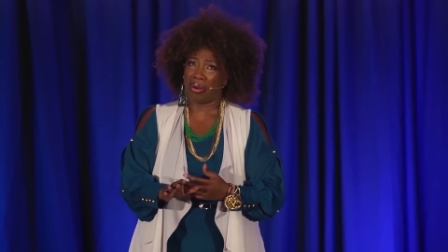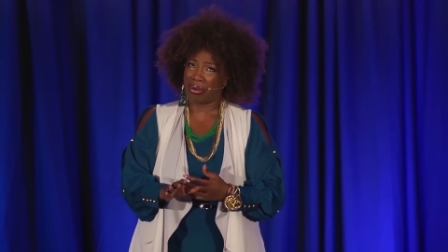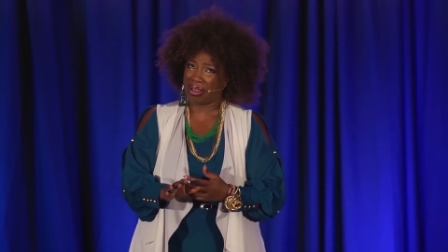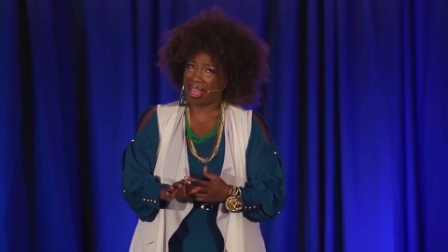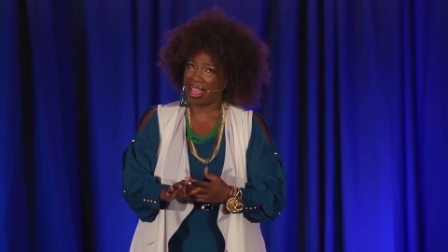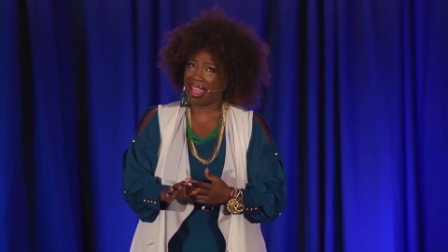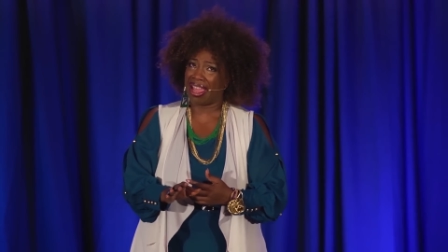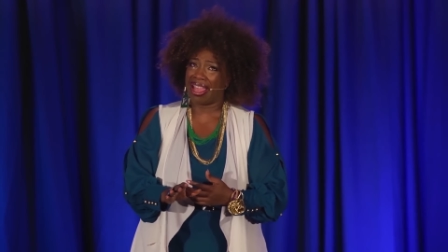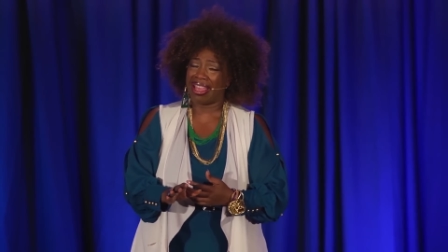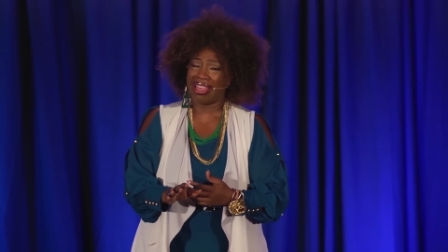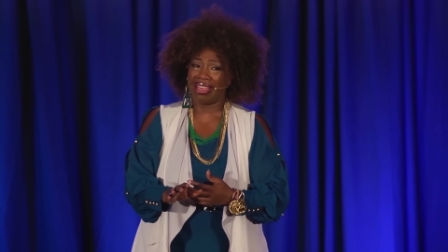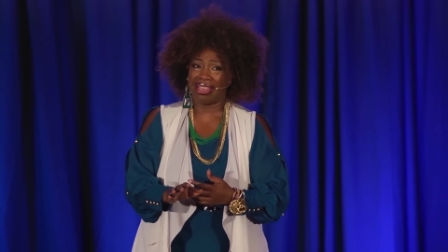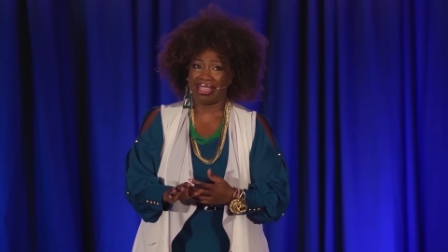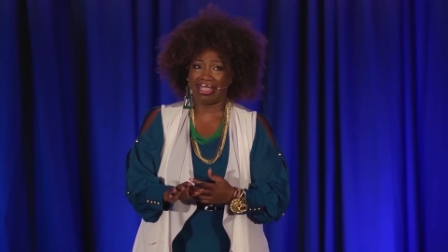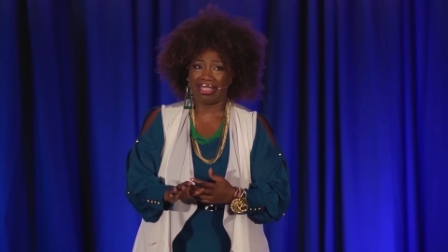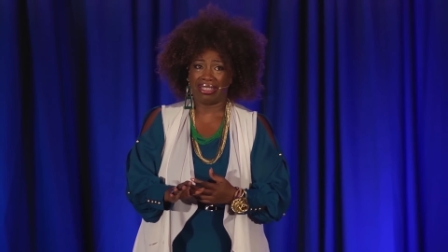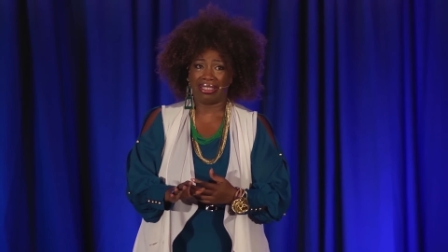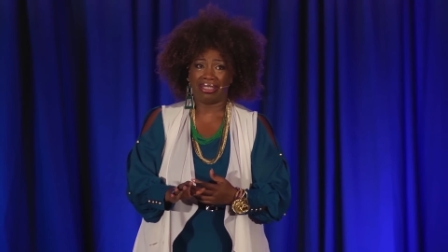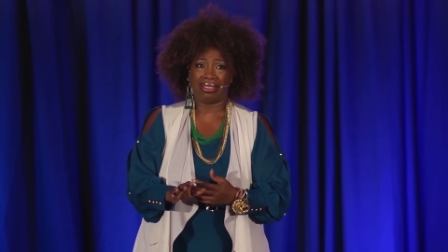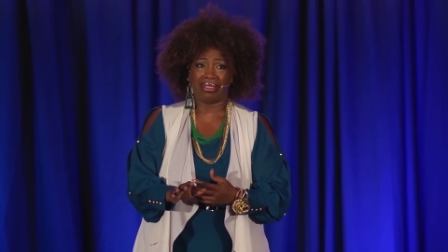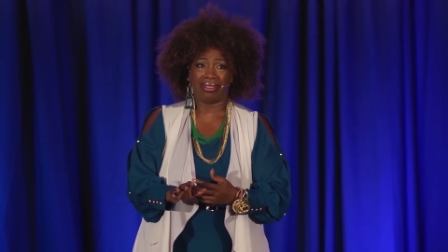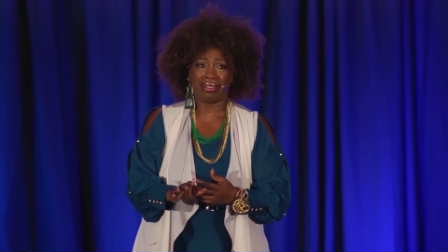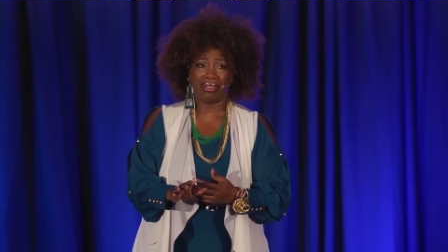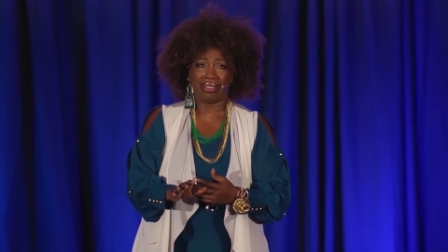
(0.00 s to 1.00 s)
okay,
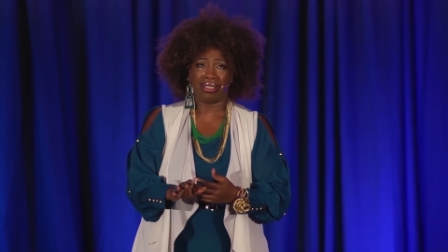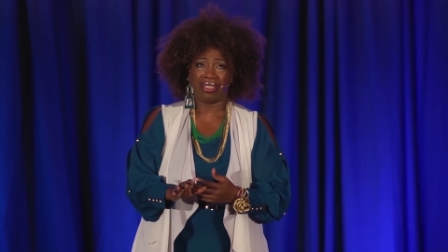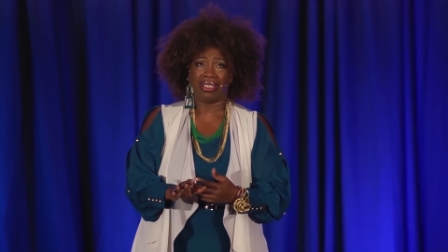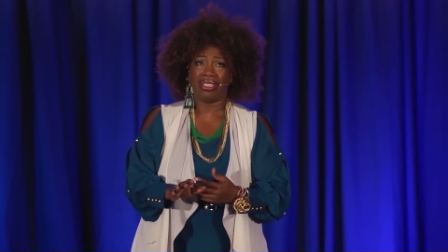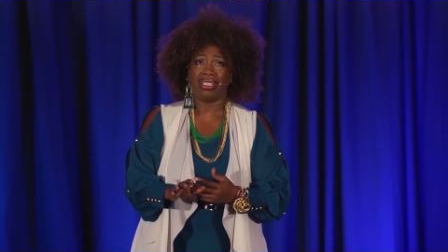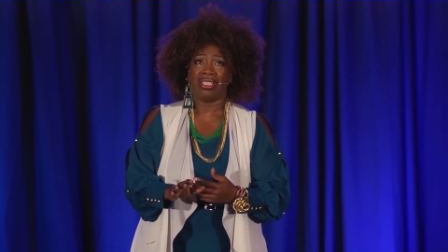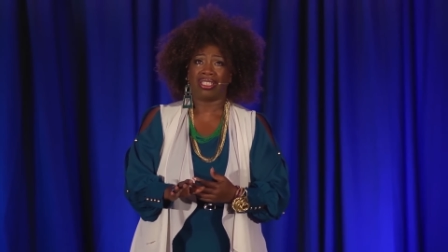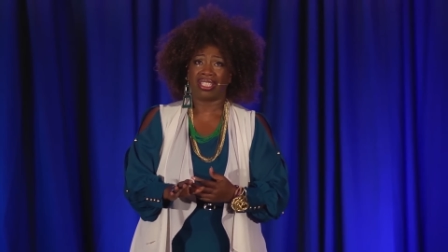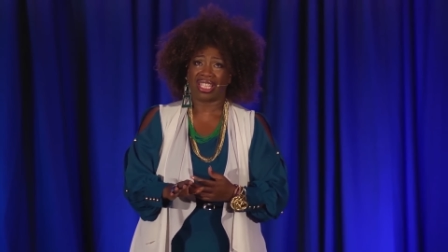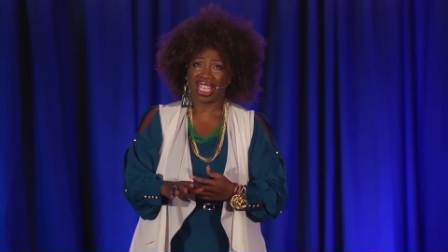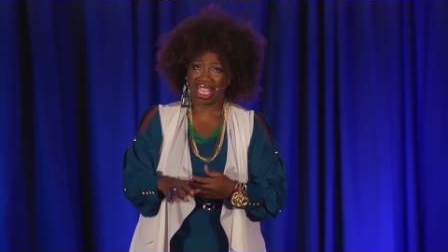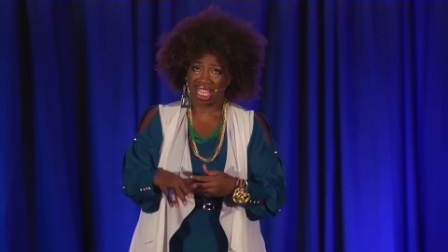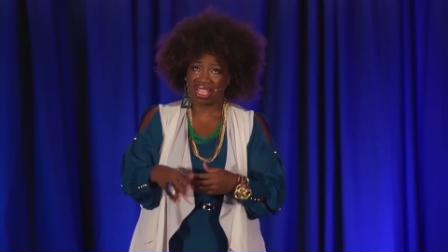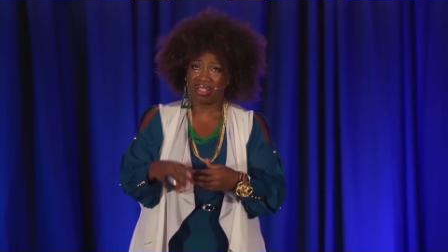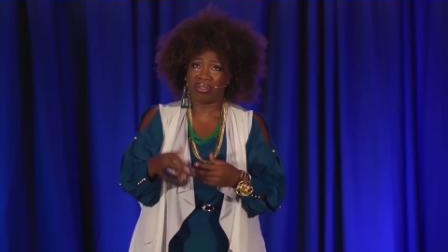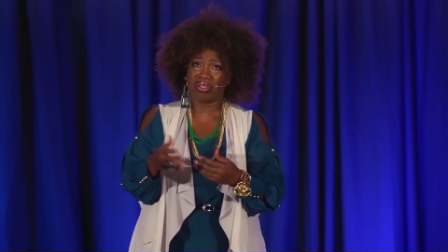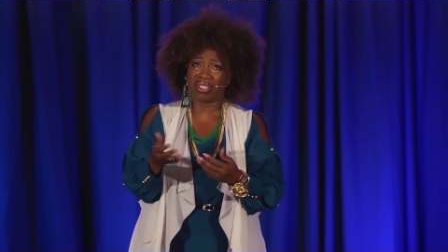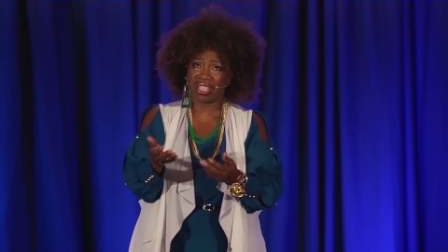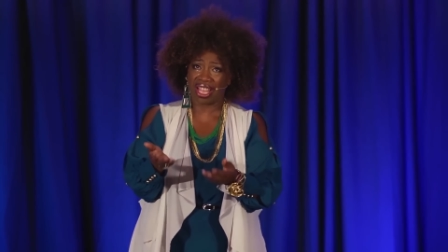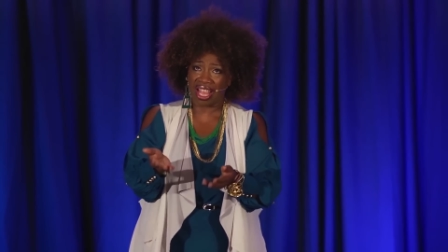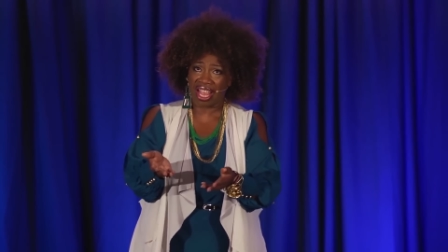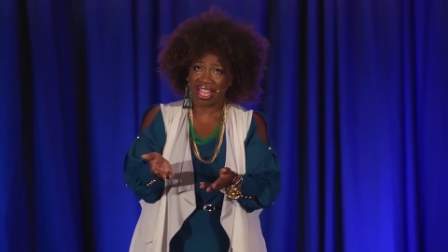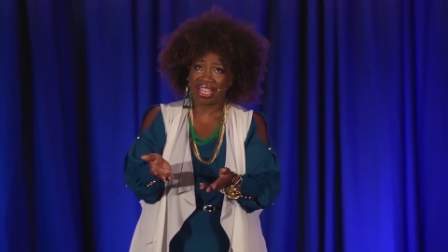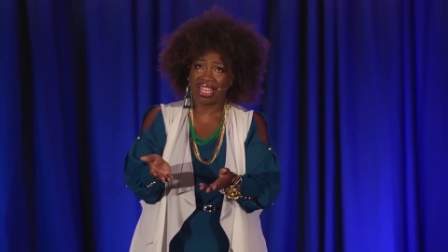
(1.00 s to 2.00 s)
can you
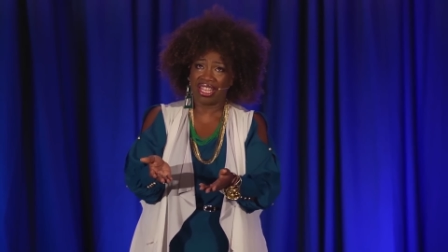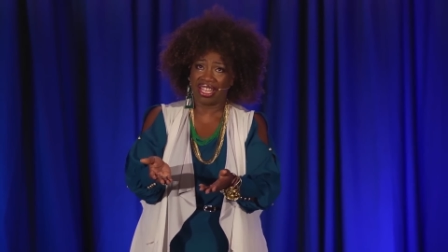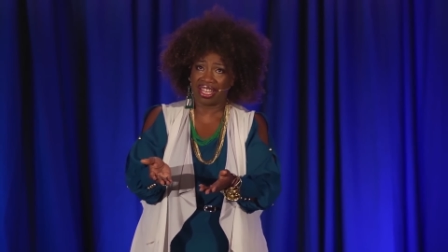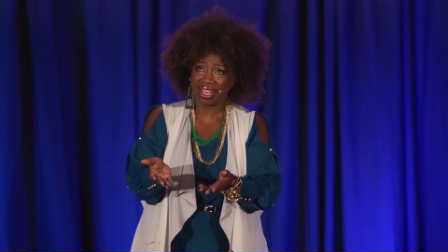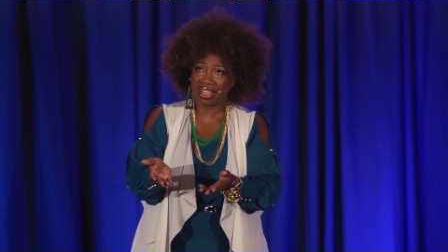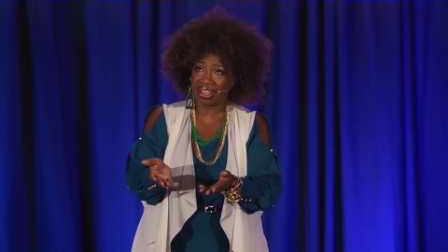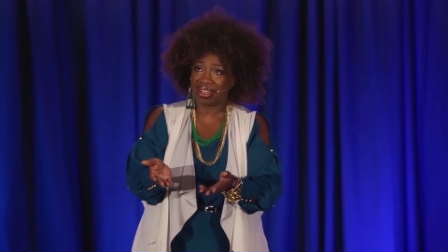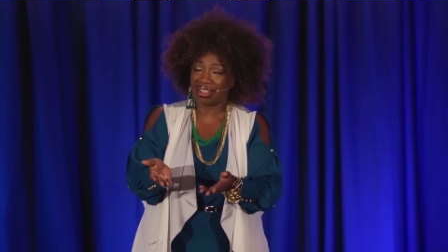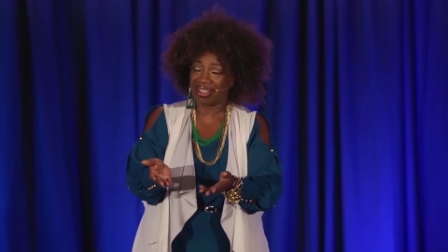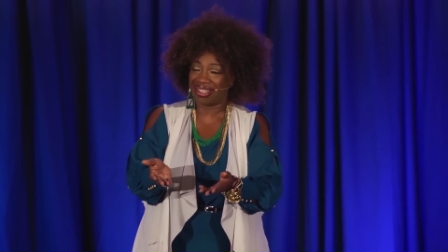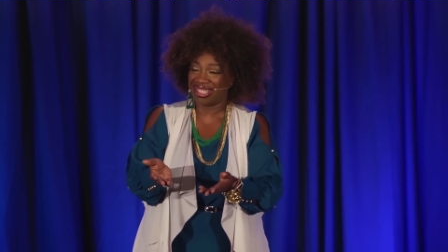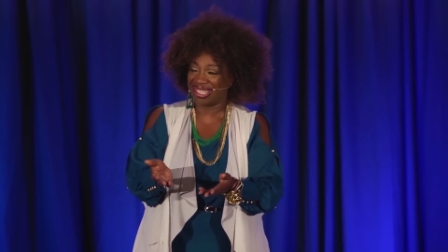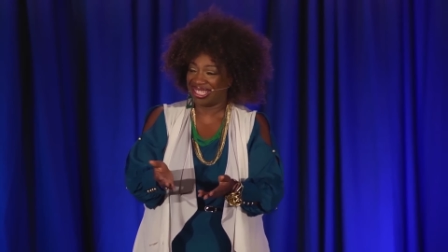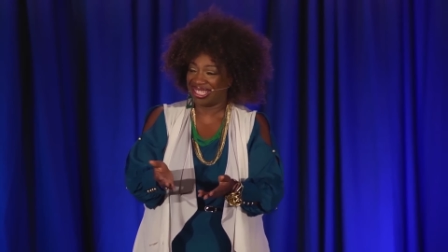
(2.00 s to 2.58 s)
sign here?